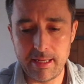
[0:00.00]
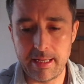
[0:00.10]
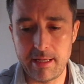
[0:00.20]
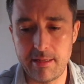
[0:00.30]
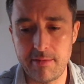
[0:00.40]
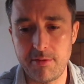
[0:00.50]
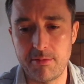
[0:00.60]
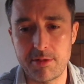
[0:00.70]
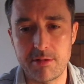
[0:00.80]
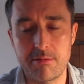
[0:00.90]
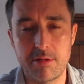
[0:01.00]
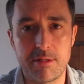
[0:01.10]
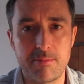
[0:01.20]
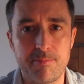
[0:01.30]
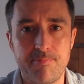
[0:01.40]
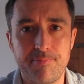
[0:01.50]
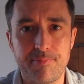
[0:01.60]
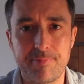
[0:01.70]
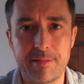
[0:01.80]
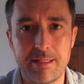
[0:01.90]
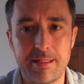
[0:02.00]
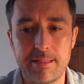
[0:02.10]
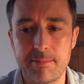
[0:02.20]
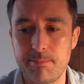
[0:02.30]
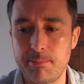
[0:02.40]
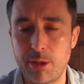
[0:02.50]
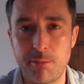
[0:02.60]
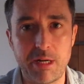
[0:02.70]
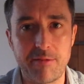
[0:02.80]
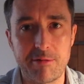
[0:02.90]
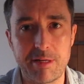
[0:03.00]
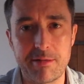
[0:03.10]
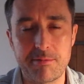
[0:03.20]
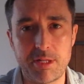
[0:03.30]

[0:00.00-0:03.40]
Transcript: And if you want to book a private reading,